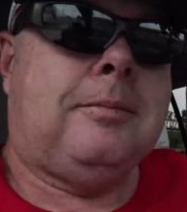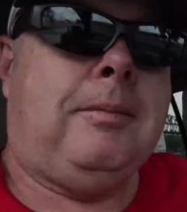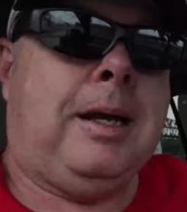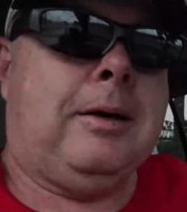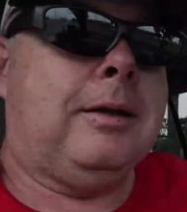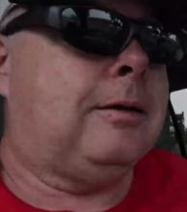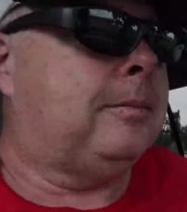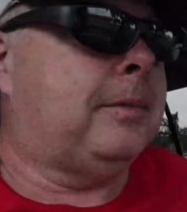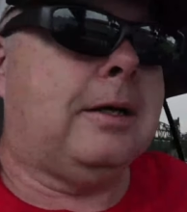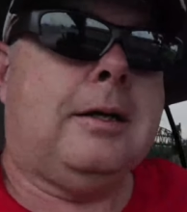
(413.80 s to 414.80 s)
mounted
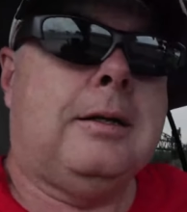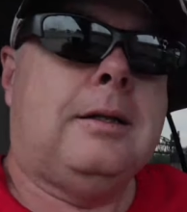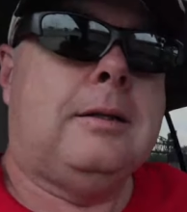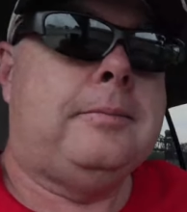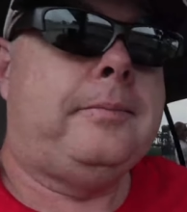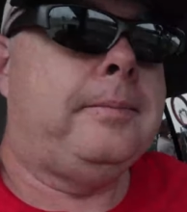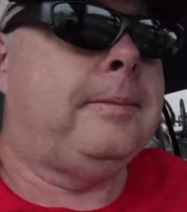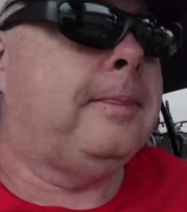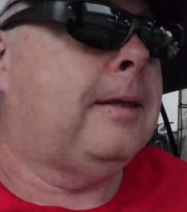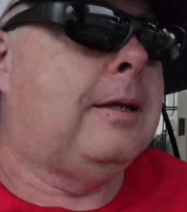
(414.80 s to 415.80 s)
up there.
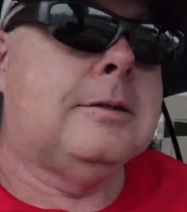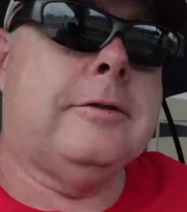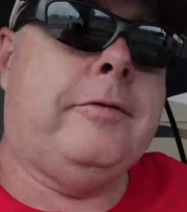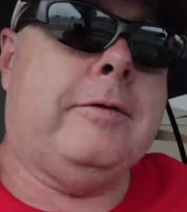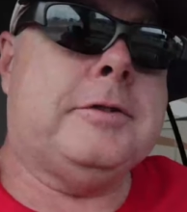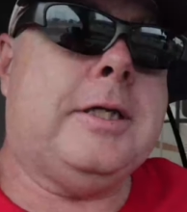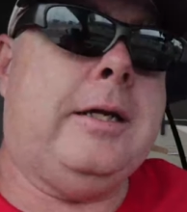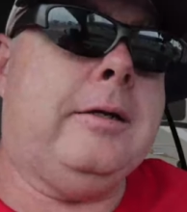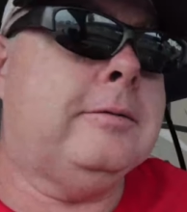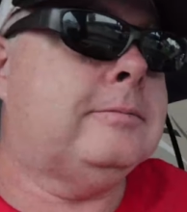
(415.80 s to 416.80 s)
So have you ever
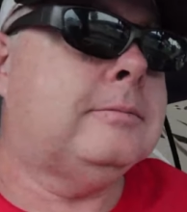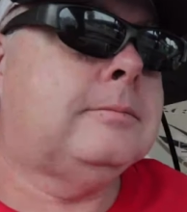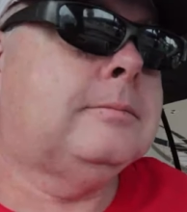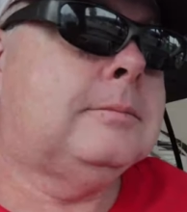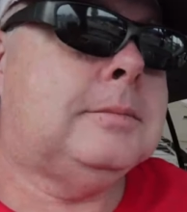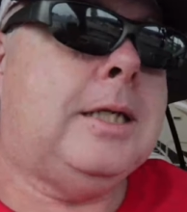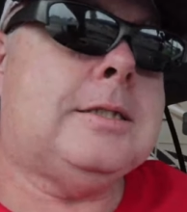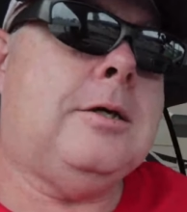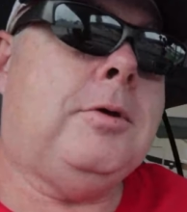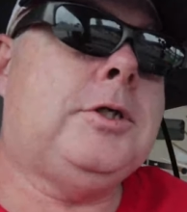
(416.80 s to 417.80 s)
stayed here? Let
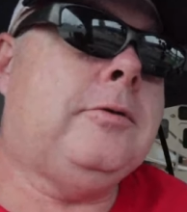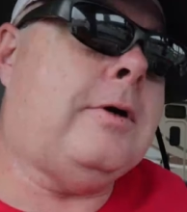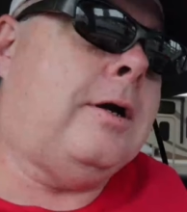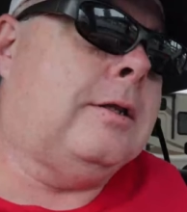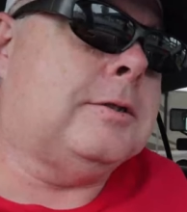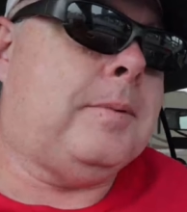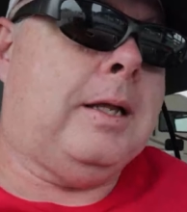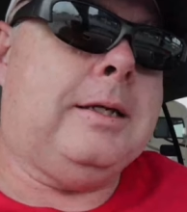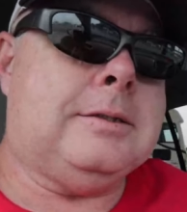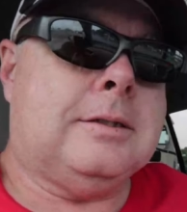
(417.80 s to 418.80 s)
us know what you thought of this
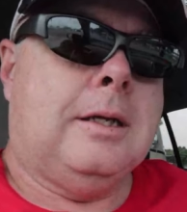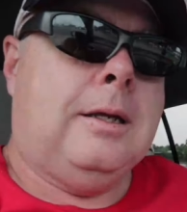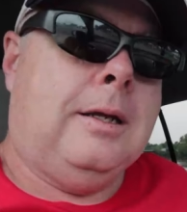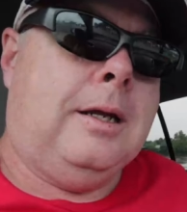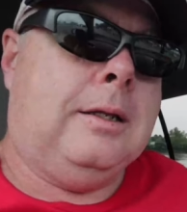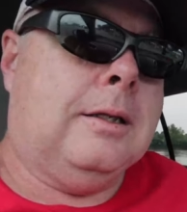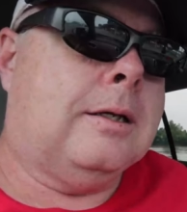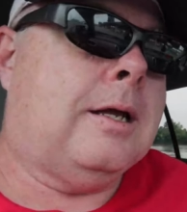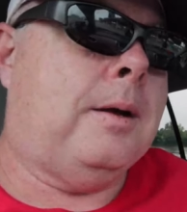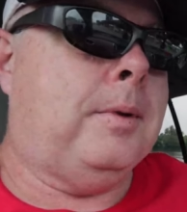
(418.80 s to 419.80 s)
place in the
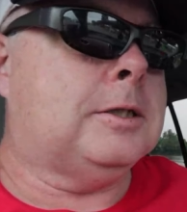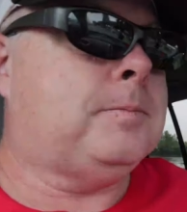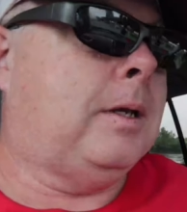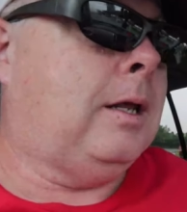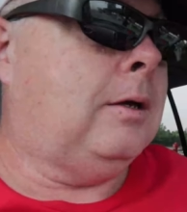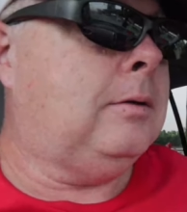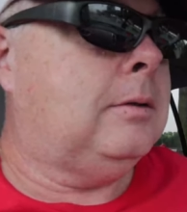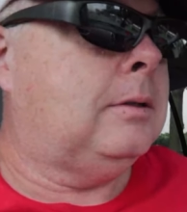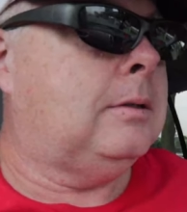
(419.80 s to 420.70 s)
comments below.